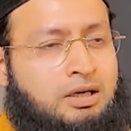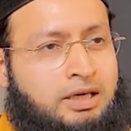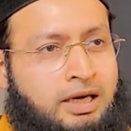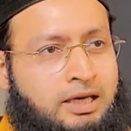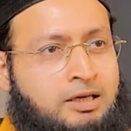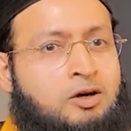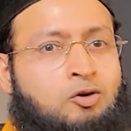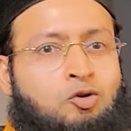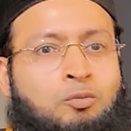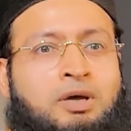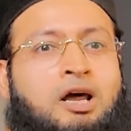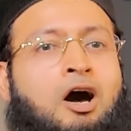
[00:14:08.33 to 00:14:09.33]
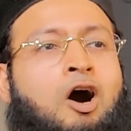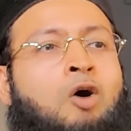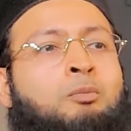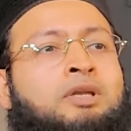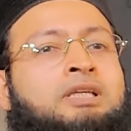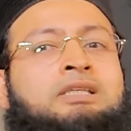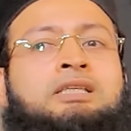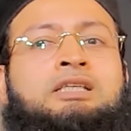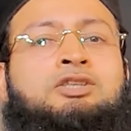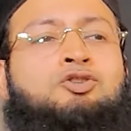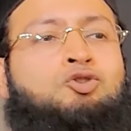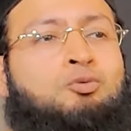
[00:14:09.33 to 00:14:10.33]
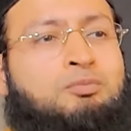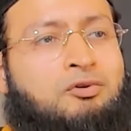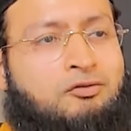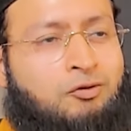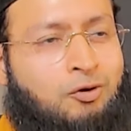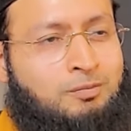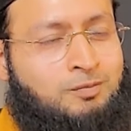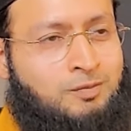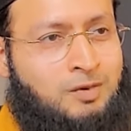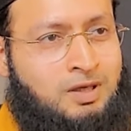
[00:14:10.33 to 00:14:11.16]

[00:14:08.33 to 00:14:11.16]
gain, no matter how many deeds you perform,